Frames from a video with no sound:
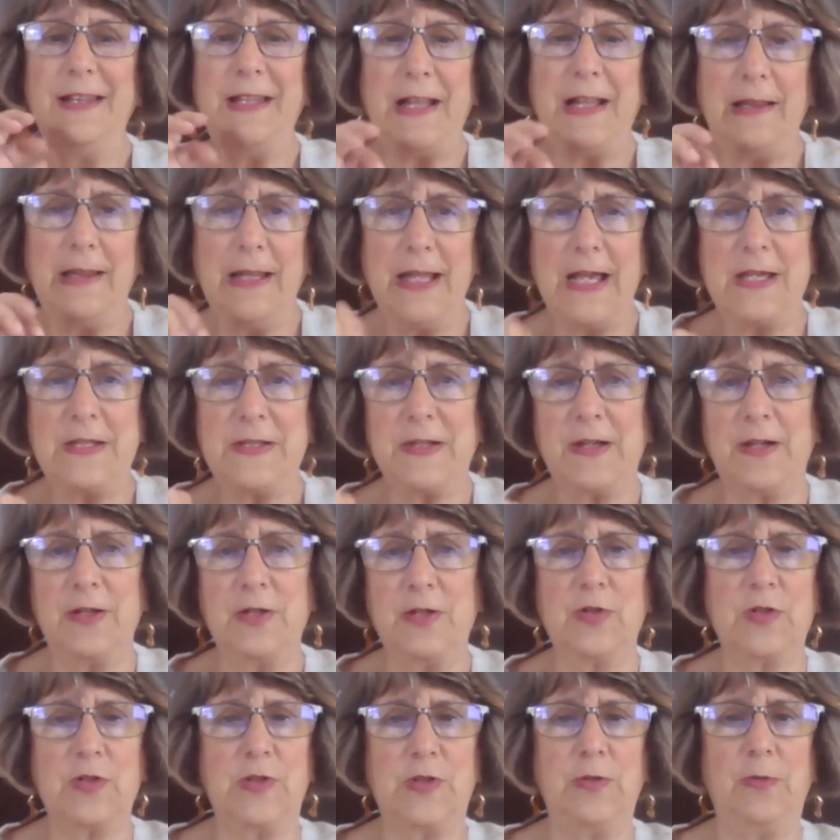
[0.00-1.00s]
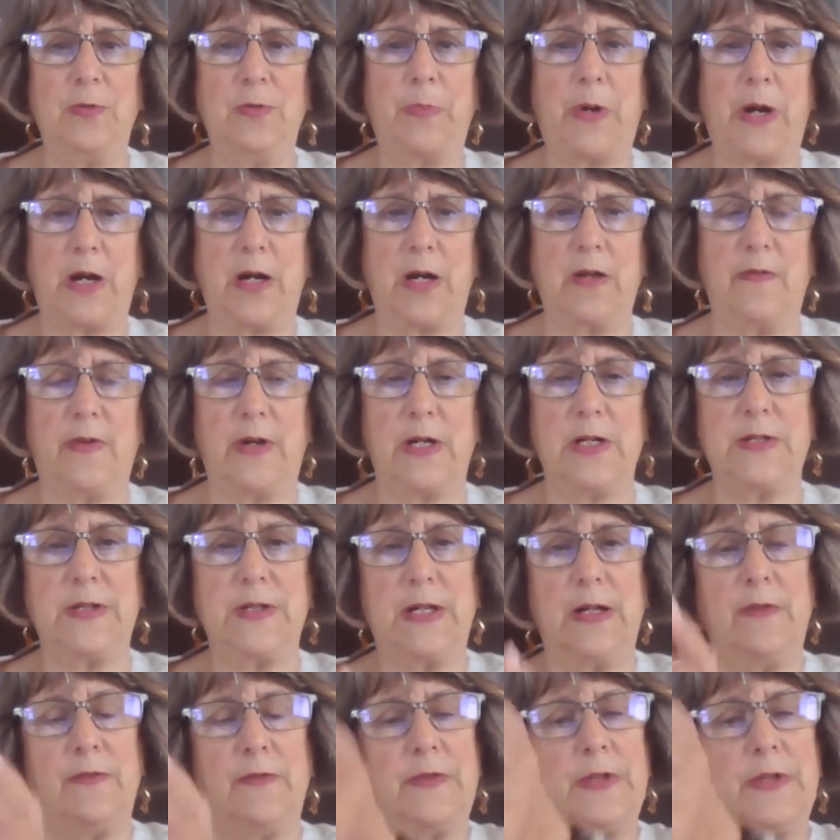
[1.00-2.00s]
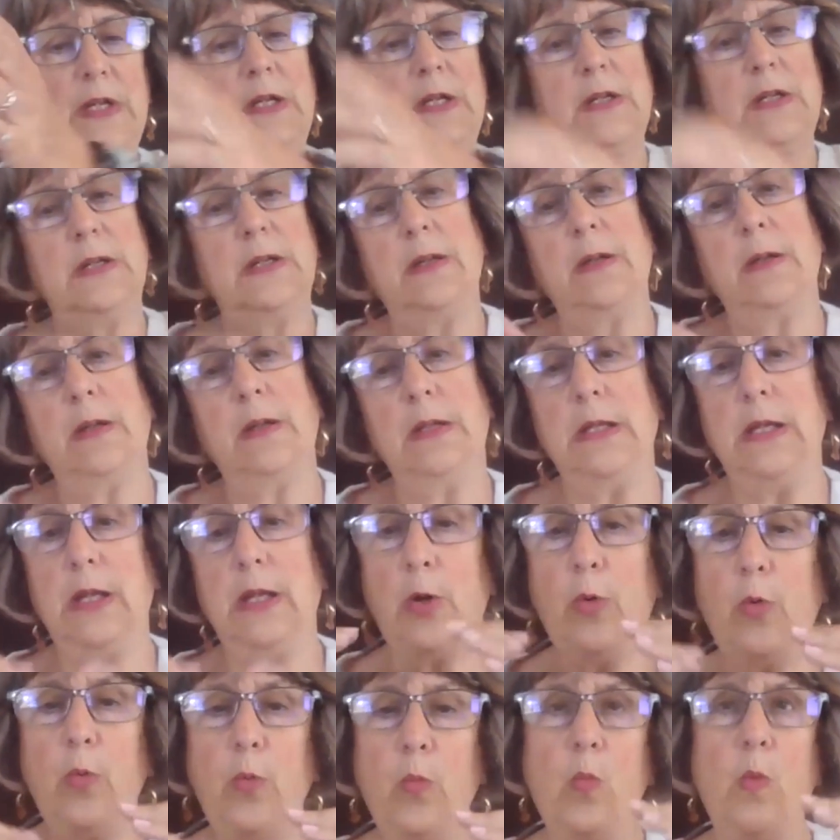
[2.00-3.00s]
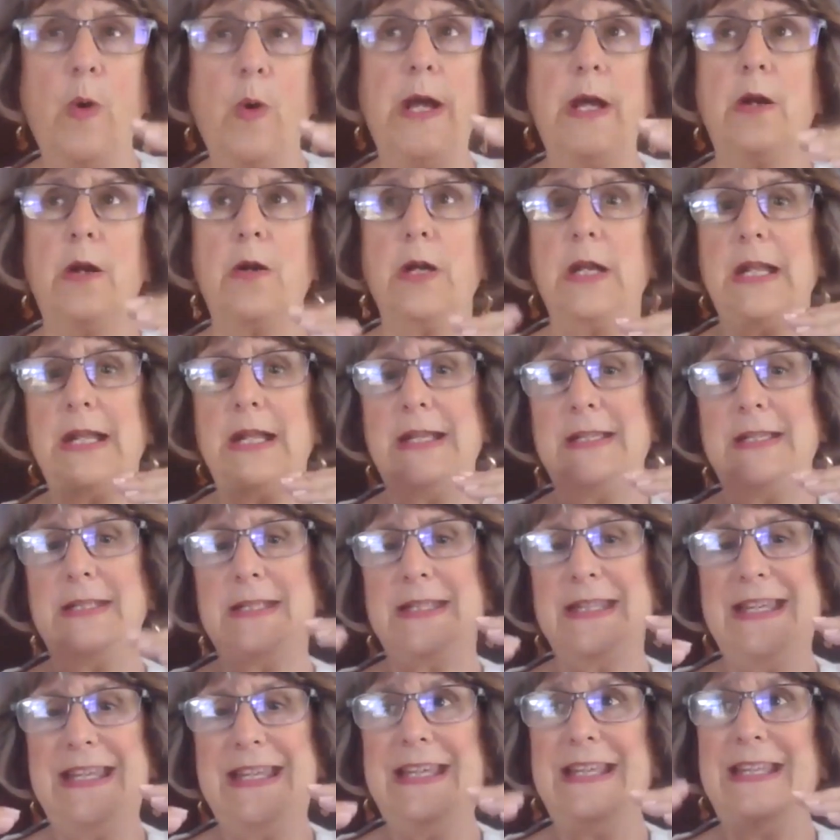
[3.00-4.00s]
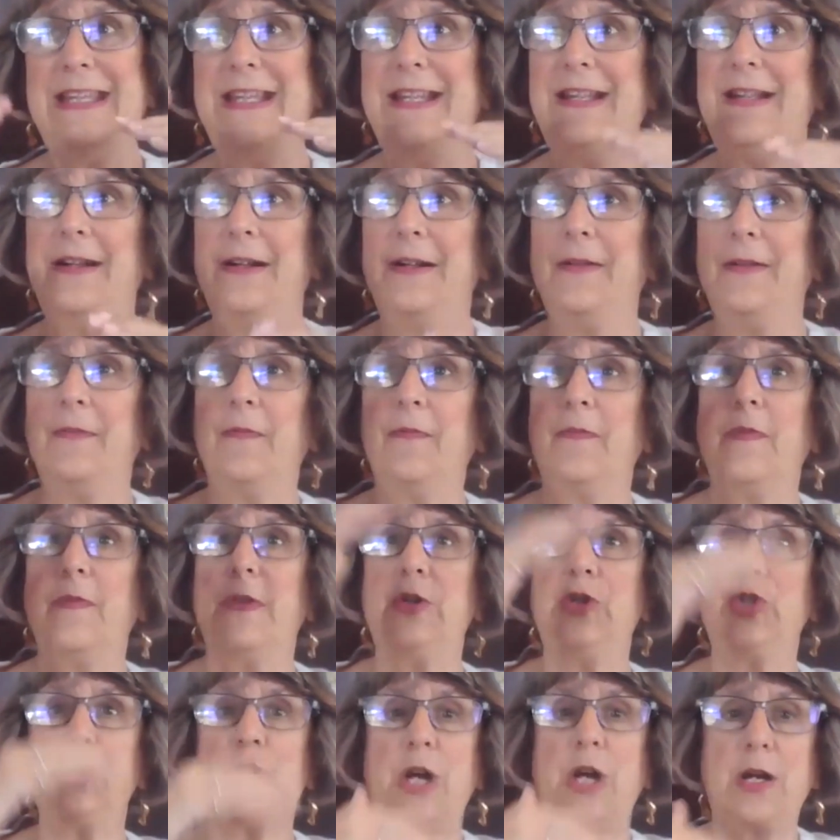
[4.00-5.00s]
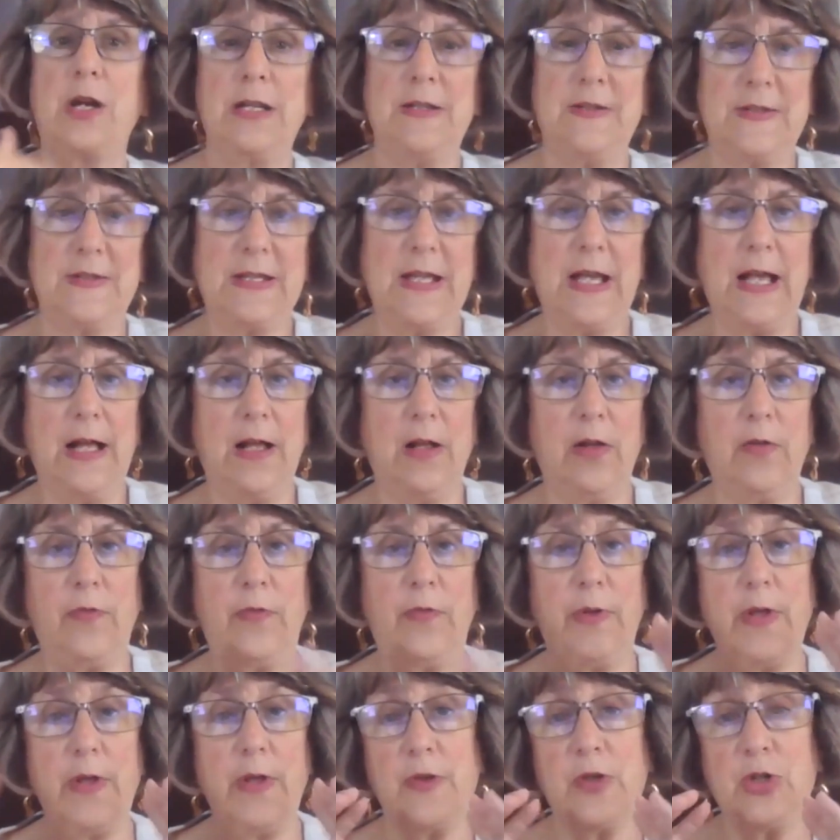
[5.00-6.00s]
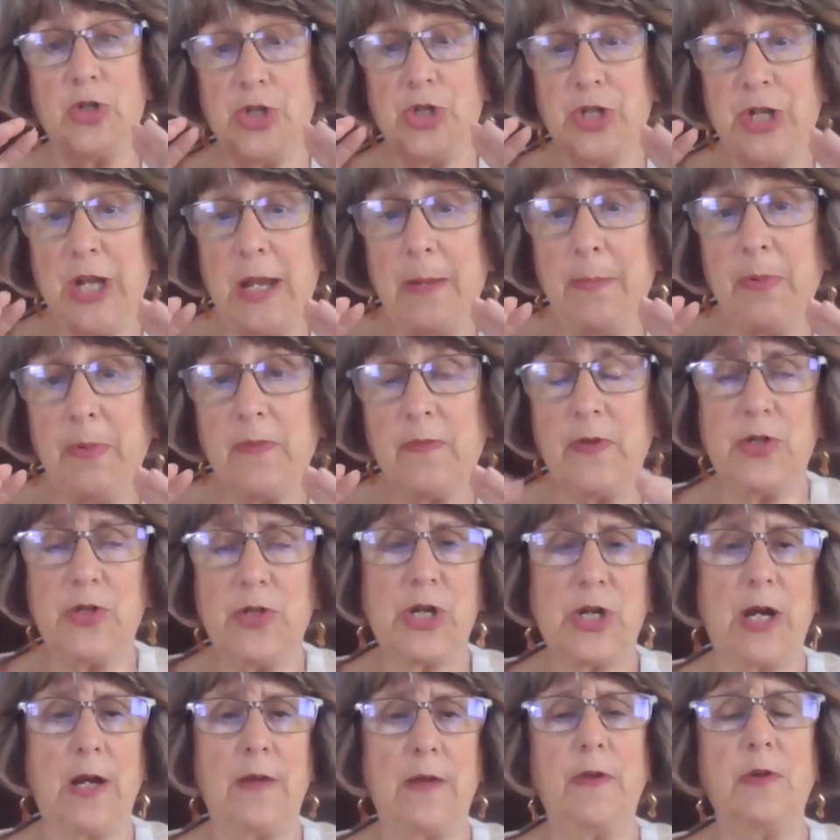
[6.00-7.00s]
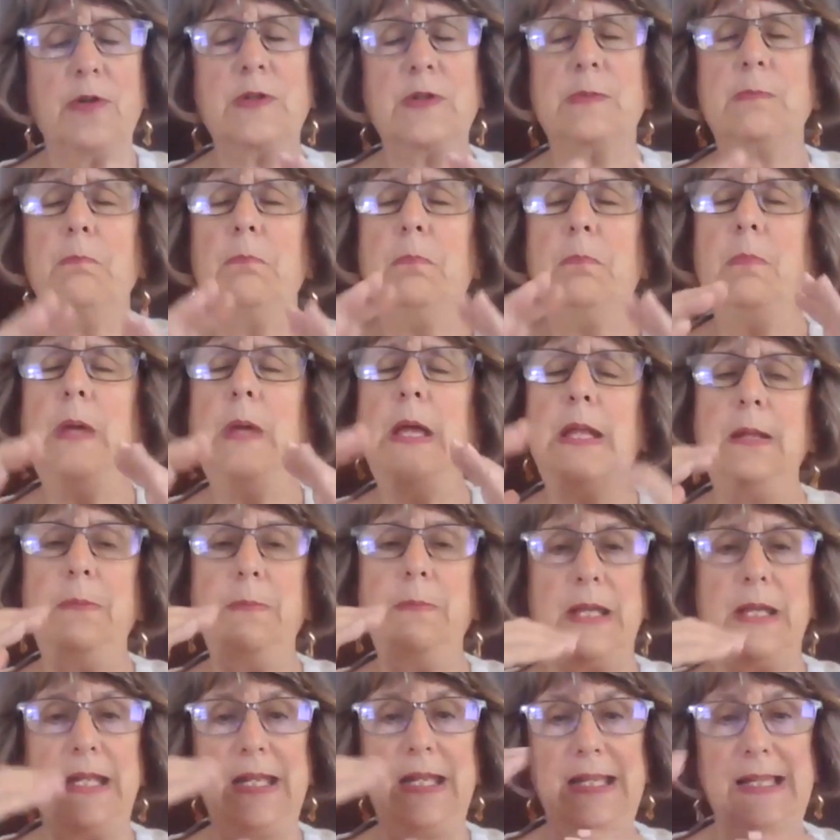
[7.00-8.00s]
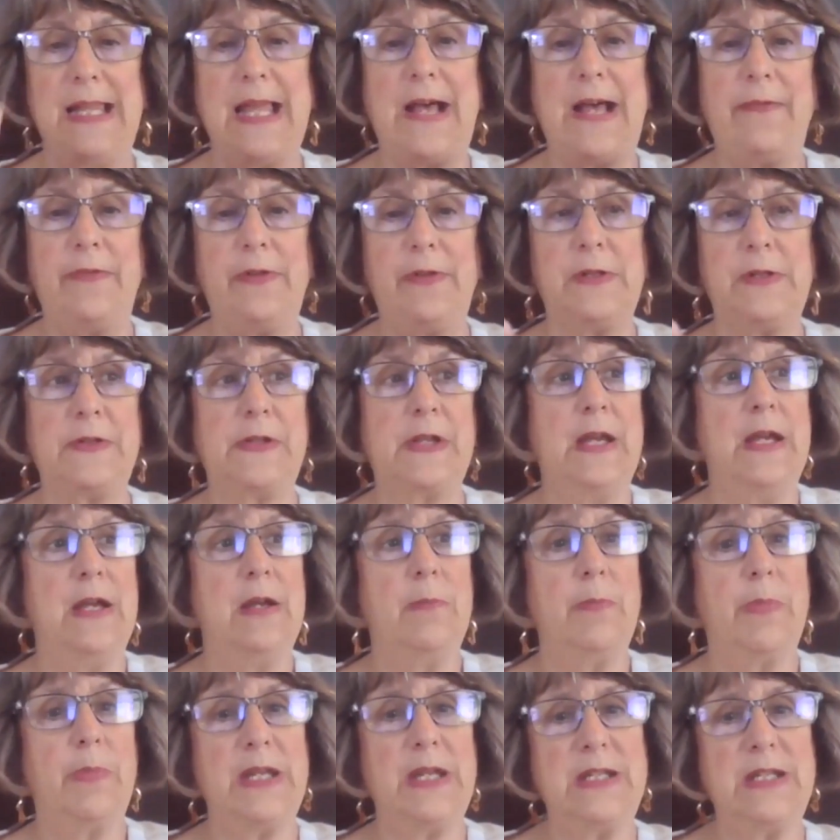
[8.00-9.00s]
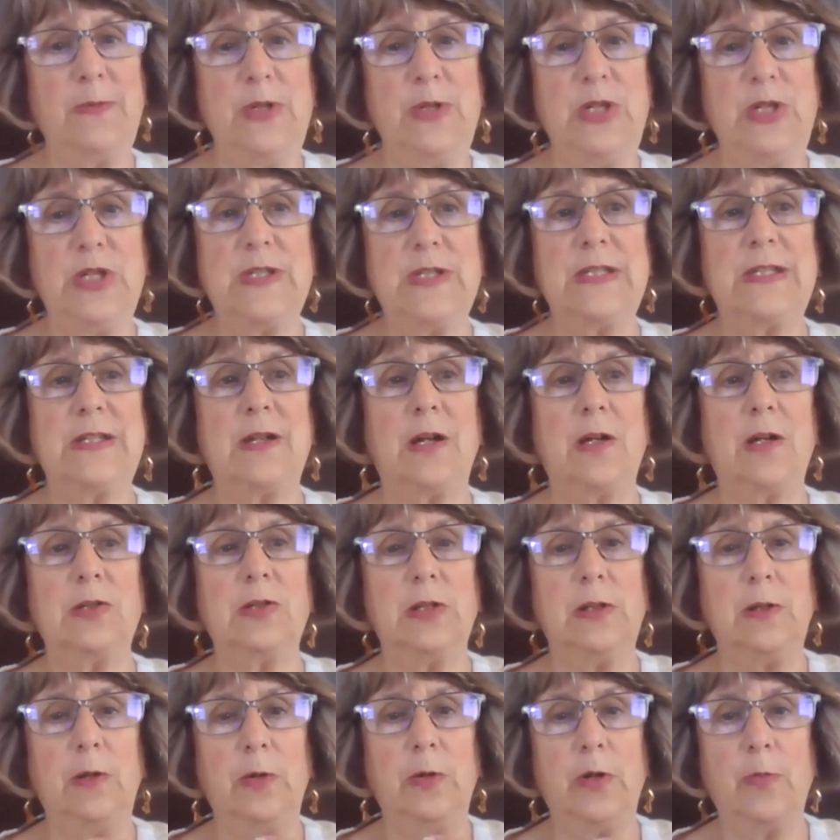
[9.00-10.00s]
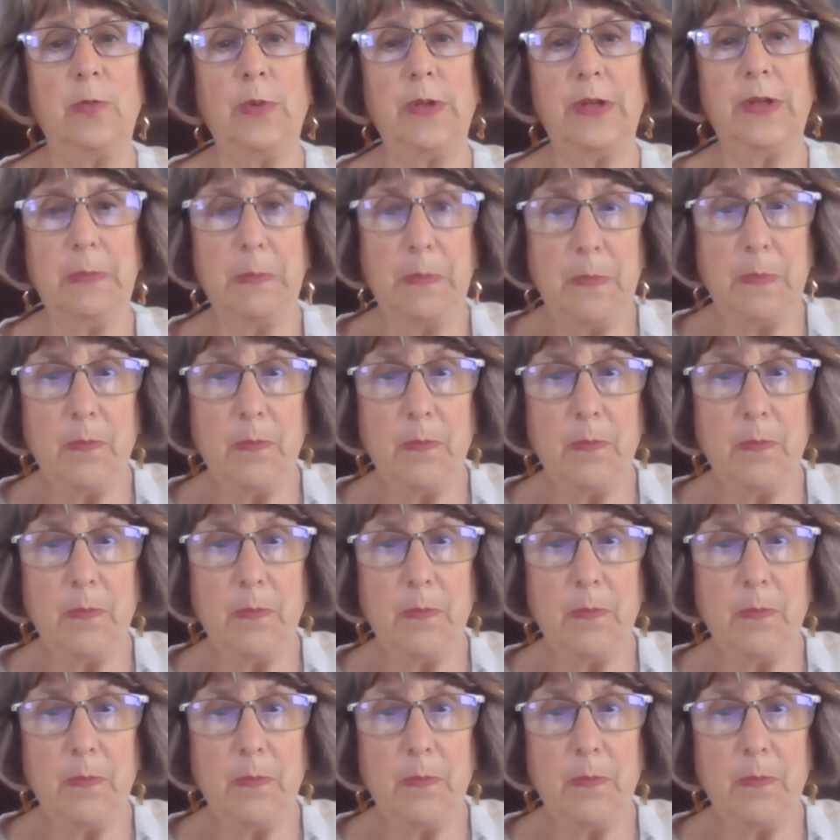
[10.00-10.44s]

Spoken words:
less understood part of ourselves. You know, where it is in the chart itself, the shape of the chart. There's many, many levels. But as we just start to learn with